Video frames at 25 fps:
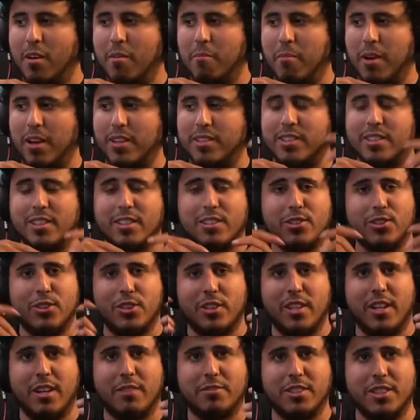Mexican
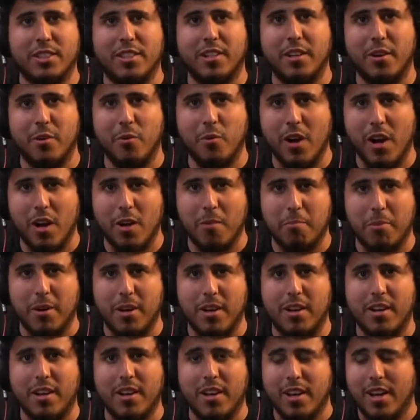shit I've seen in a while,
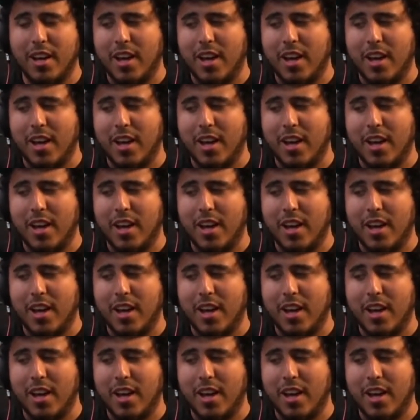but